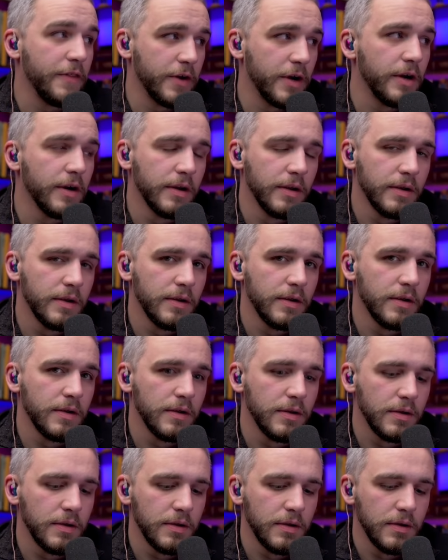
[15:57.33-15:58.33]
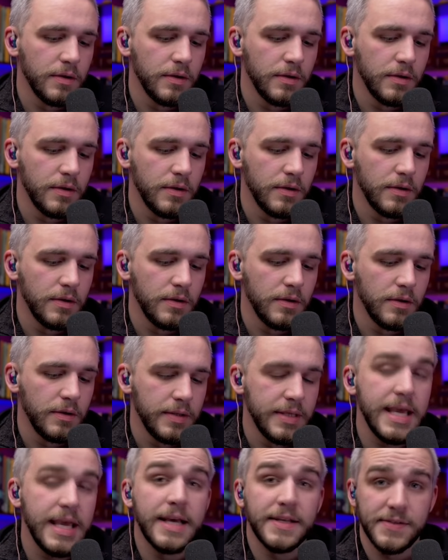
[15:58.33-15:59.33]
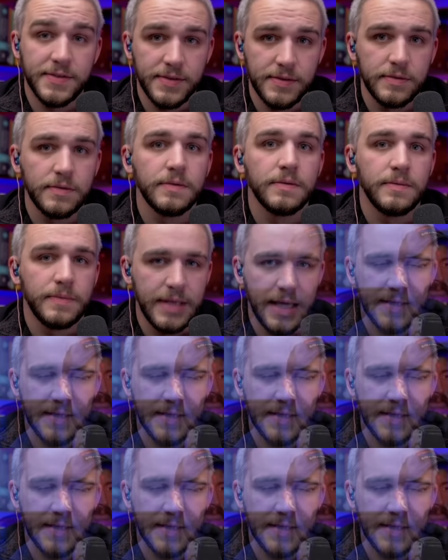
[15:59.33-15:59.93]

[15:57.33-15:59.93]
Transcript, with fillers: to marry her. Yes, right. Yes.